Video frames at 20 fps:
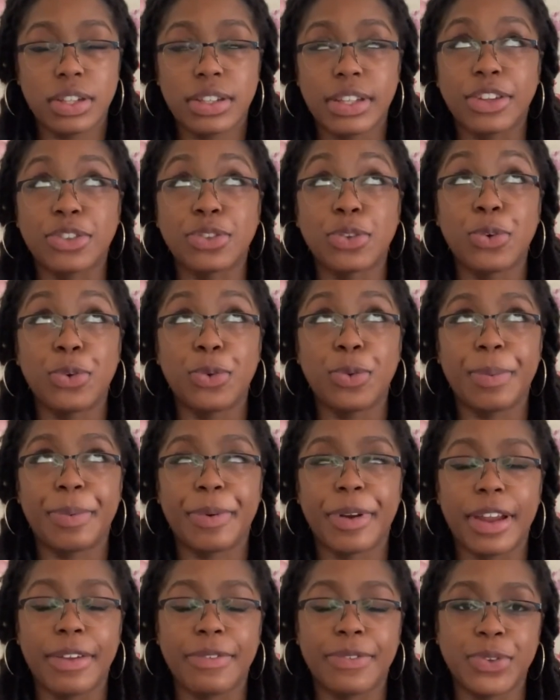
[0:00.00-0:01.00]
That's all we're
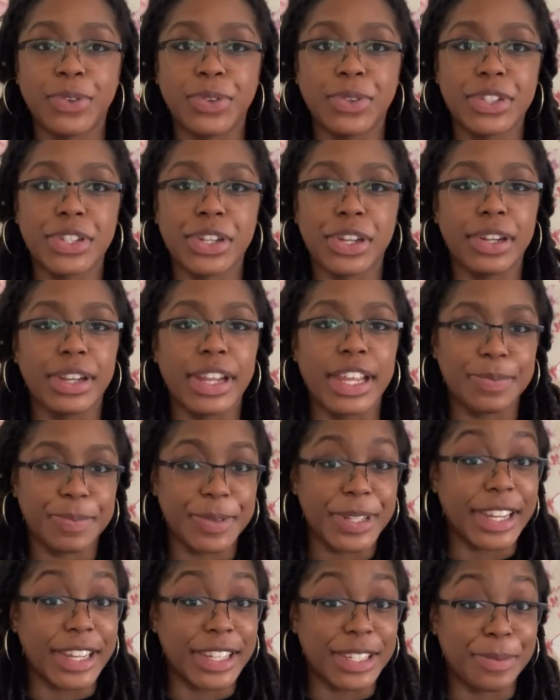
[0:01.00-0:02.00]
praying for. So let's
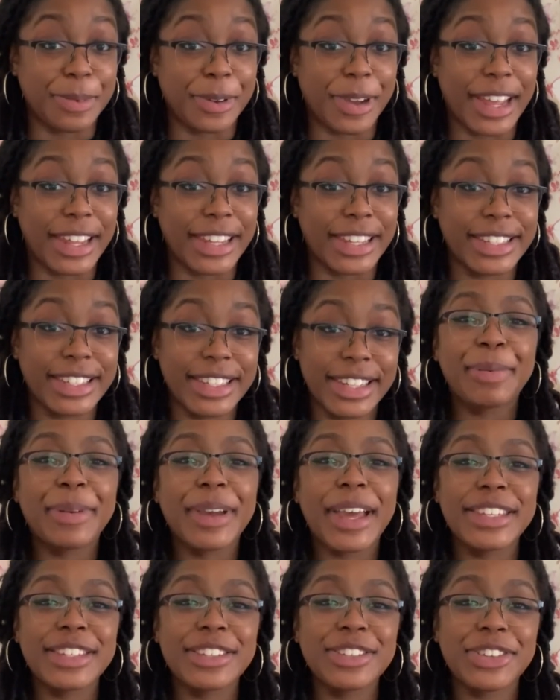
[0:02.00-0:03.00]
be sensible, guys. Hope you
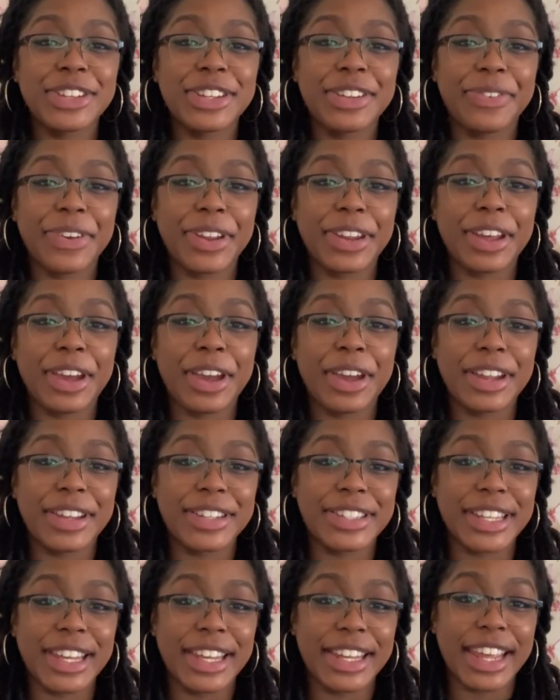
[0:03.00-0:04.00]
guys enjoyed the video, and I'll
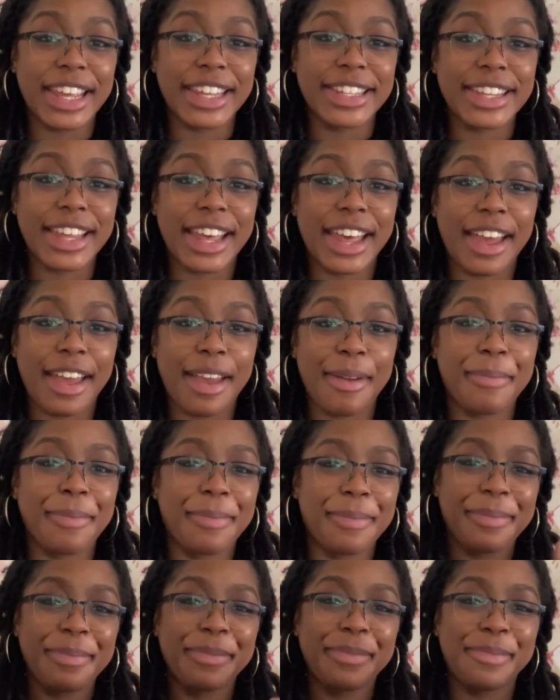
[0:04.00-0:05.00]
see you next time.
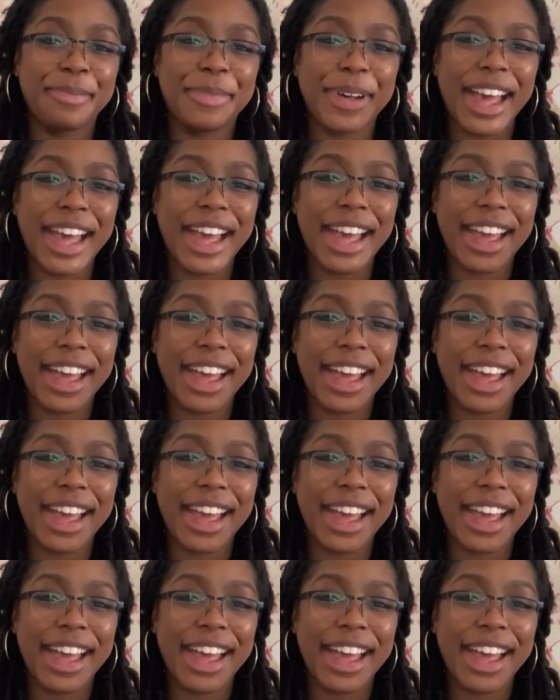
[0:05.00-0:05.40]
Bye. Bye.